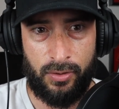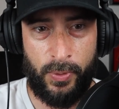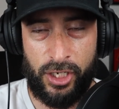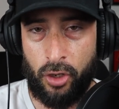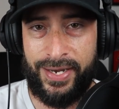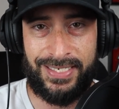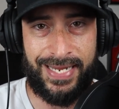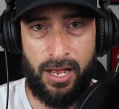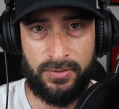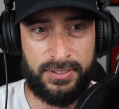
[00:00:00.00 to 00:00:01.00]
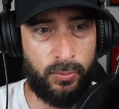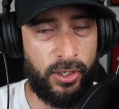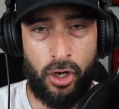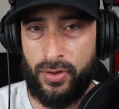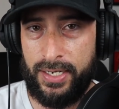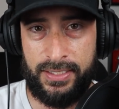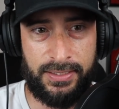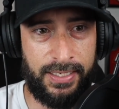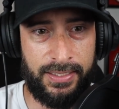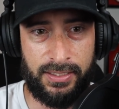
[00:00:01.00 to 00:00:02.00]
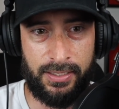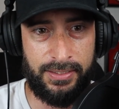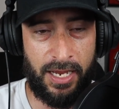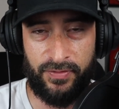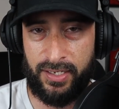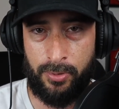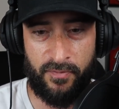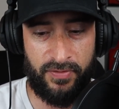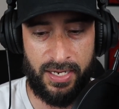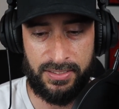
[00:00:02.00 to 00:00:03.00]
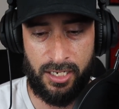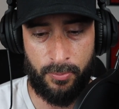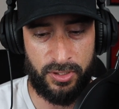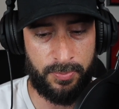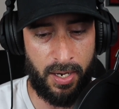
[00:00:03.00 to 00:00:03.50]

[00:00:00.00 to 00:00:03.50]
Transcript: We know that he's talented. We know that he definitely can put up fancy numbers,